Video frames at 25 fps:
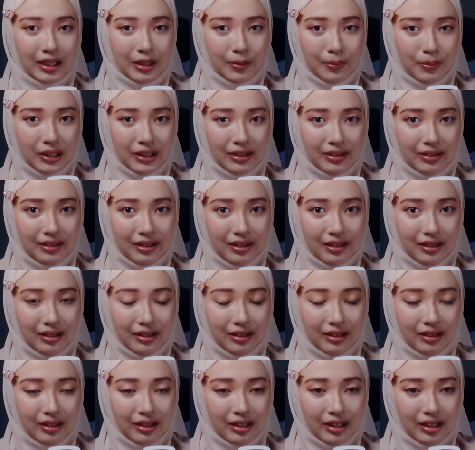akibat
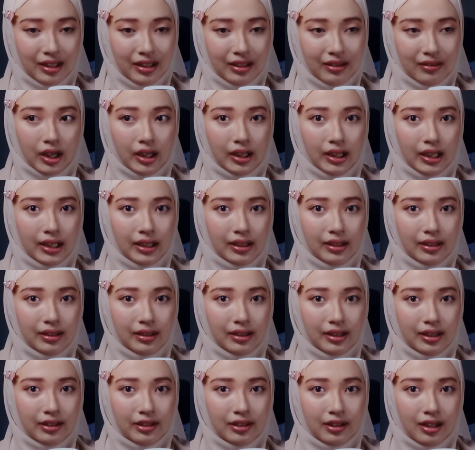dari
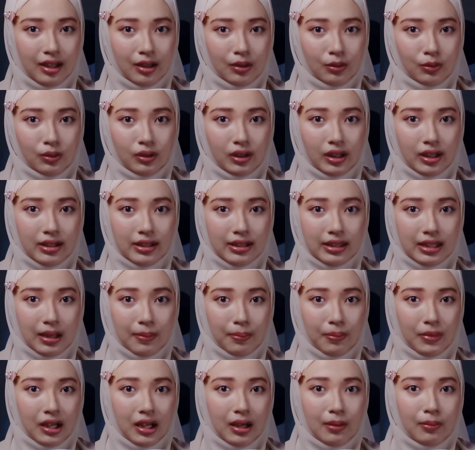training yang dilakukan
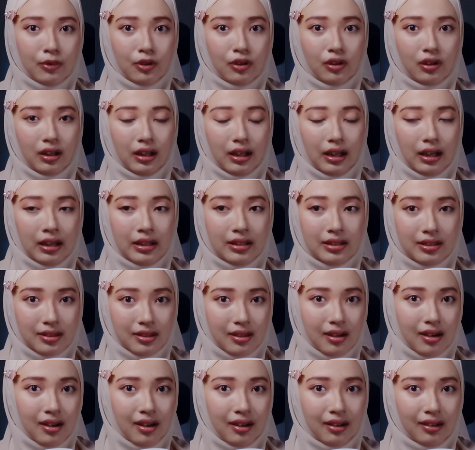setiap malam oleh
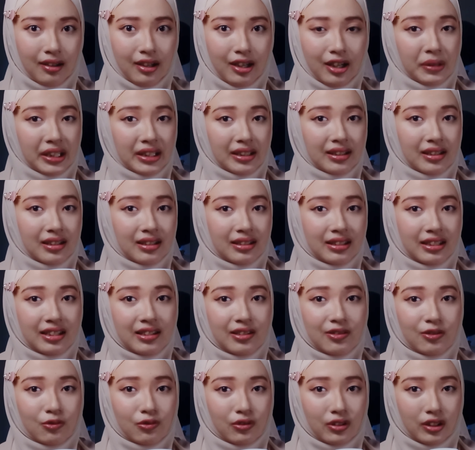Stark. Oh my god,
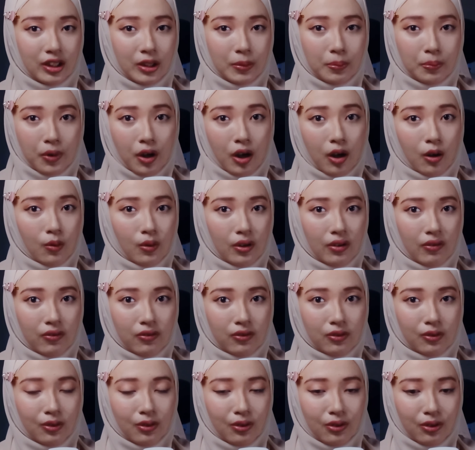he's really
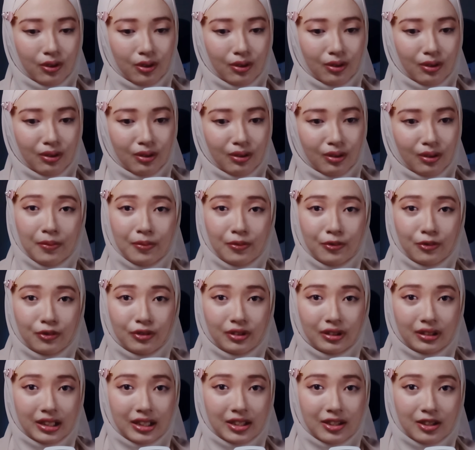powerful though. I'm
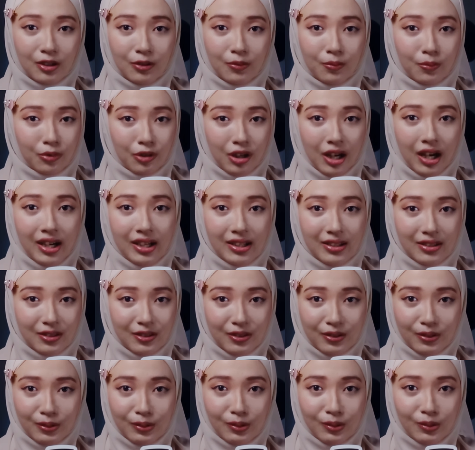really
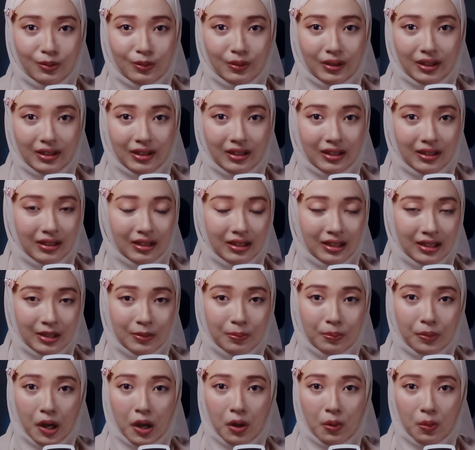surprised too with
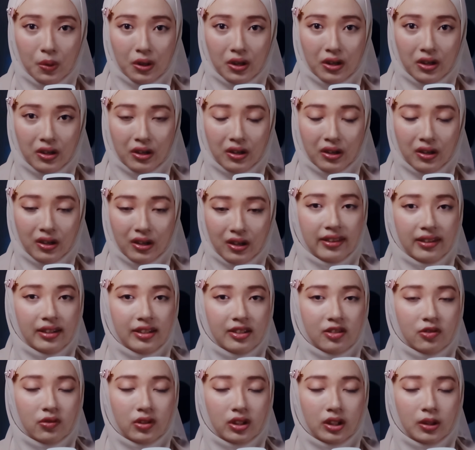his power. I
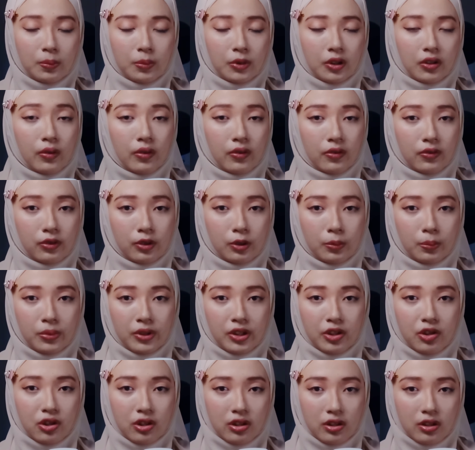think he's really powerful
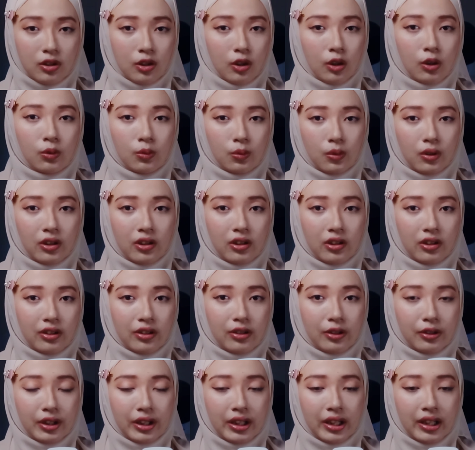but just coward,
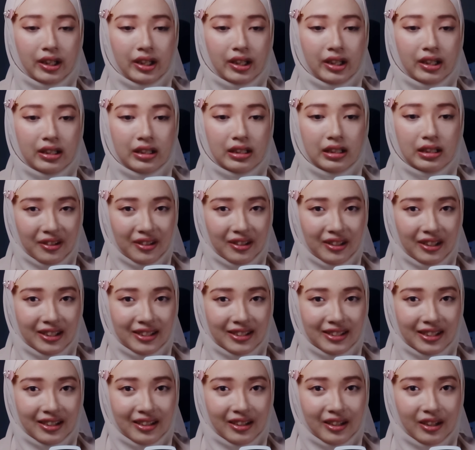okay? I'm really
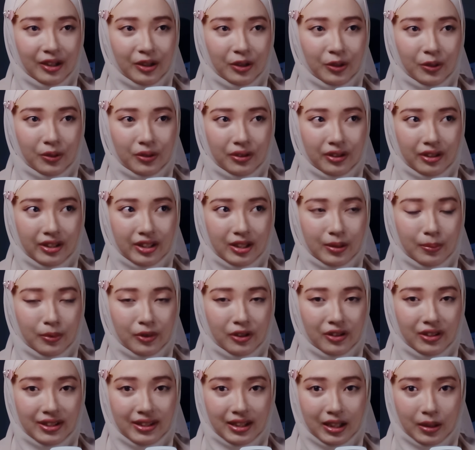excited and curious
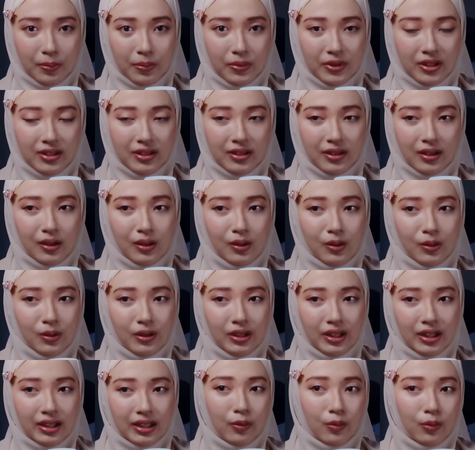about this
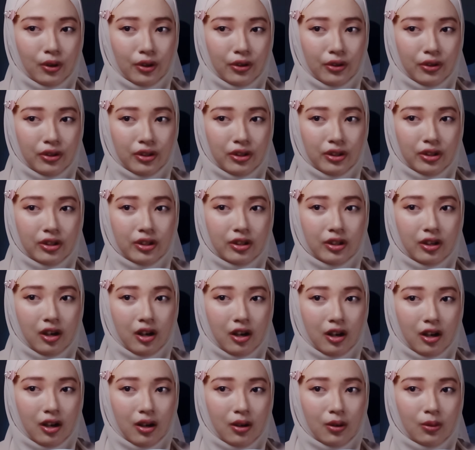episode. I wonder
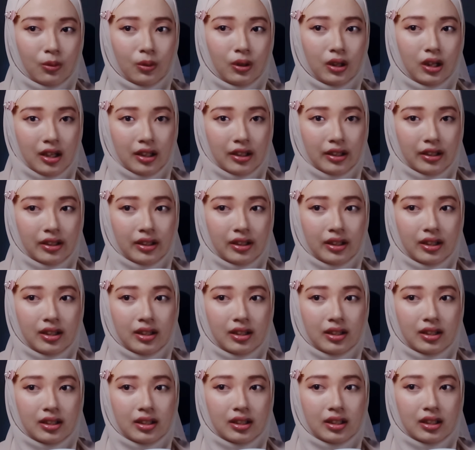how Stark
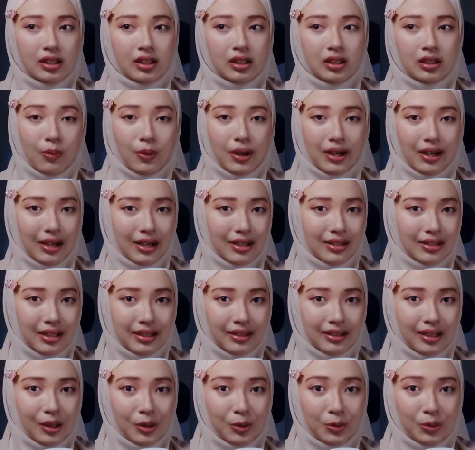gonna melawan
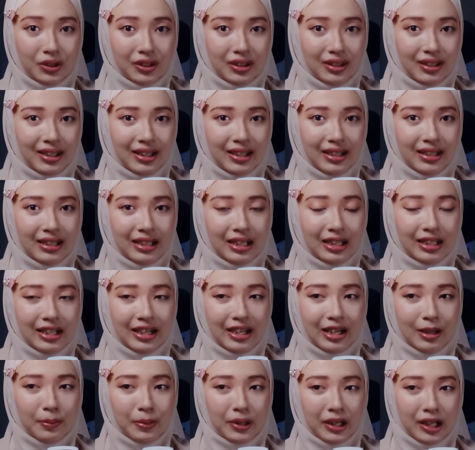rasa takutnya
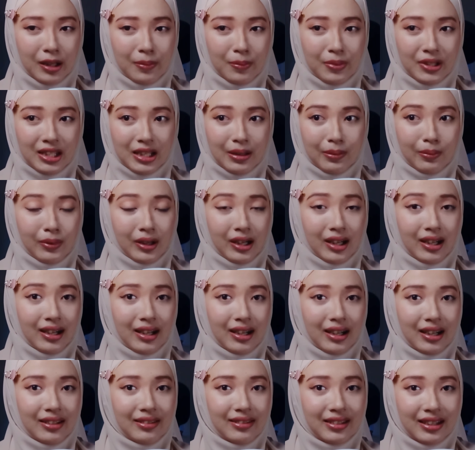dan apakah bisa
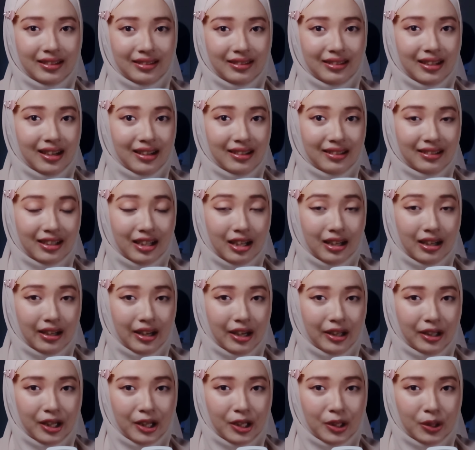mengalahkan that
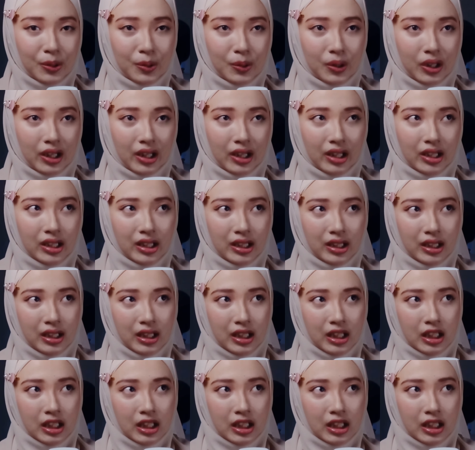naga itu, karena